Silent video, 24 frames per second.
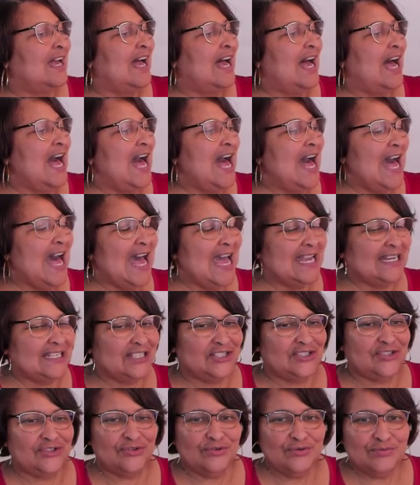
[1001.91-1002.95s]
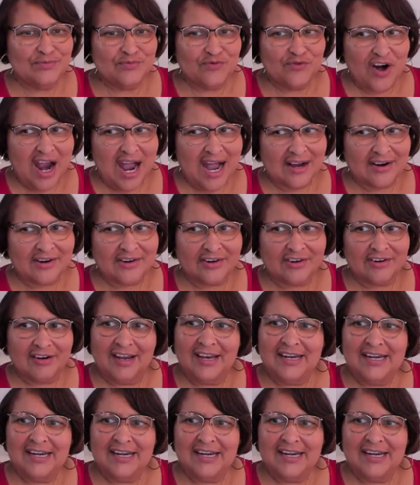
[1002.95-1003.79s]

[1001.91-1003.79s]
hide Zoom rocker.